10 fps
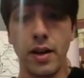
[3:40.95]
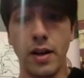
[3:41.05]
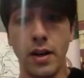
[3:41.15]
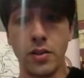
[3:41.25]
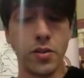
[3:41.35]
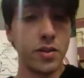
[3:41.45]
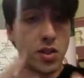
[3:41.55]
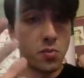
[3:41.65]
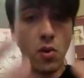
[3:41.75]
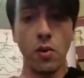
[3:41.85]
during this
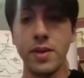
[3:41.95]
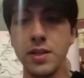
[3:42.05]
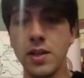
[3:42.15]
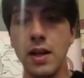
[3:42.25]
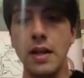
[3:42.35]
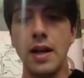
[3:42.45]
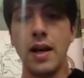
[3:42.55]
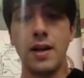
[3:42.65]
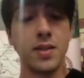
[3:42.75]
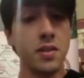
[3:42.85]
moment,
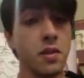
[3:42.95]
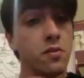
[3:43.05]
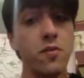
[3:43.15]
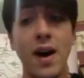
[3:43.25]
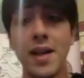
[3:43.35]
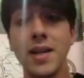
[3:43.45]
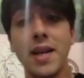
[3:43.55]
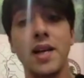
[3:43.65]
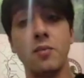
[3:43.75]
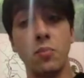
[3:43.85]
a single vine
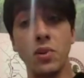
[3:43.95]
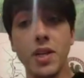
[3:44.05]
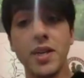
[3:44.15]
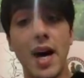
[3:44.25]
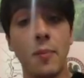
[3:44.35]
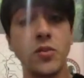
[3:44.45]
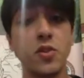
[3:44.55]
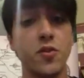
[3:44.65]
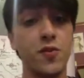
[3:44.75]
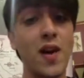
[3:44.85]
can bleed up to
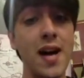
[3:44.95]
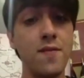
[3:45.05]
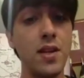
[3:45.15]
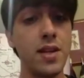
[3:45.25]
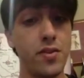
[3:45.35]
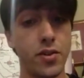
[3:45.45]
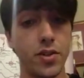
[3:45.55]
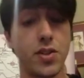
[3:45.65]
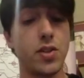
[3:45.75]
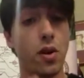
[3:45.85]
5
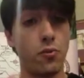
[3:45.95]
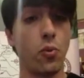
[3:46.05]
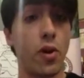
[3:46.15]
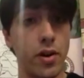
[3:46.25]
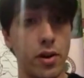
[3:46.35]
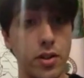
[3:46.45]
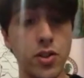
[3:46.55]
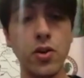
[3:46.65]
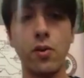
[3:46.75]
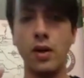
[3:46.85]
liters of water.
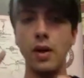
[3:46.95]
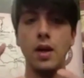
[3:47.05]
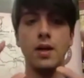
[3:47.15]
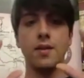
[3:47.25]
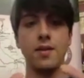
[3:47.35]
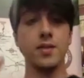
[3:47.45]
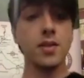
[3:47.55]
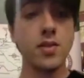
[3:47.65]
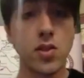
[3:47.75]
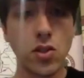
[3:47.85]
So this is
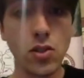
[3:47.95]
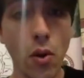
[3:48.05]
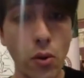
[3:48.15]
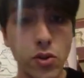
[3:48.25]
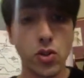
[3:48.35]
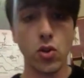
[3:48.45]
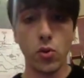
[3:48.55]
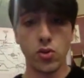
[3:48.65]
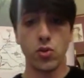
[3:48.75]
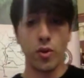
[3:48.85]
so
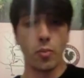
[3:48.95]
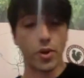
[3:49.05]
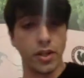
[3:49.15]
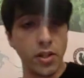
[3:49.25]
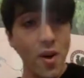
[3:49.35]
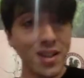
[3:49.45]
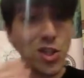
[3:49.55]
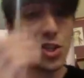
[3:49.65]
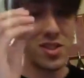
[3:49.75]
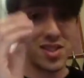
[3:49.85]
important. You
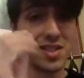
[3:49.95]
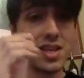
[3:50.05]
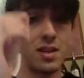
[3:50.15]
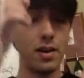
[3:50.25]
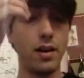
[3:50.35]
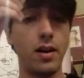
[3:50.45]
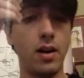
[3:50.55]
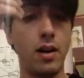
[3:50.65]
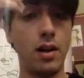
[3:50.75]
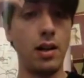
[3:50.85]
actually see
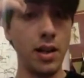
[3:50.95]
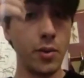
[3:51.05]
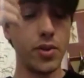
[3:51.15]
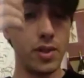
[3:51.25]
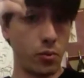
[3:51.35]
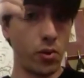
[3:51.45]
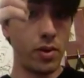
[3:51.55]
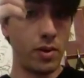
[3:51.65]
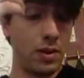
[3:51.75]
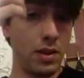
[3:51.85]
a liquid, a
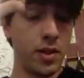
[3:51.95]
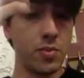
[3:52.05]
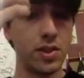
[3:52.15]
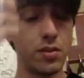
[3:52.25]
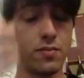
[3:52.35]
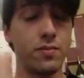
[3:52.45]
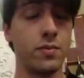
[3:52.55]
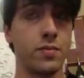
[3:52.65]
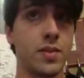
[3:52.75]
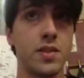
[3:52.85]
little bit of
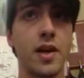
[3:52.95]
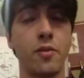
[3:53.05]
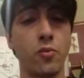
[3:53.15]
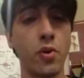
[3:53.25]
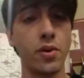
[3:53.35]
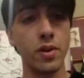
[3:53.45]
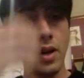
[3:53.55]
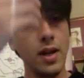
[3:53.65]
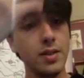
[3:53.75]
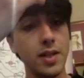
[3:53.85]
this kind of water
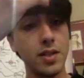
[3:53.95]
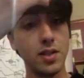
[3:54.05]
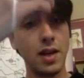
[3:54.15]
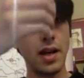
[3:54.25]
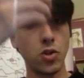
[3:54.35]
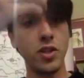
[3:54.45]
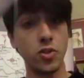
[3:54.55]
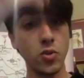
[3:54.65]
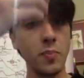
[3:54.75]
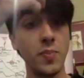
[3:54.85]
that is actually
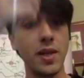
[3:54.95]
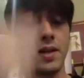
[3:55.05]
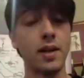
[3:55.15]
dripping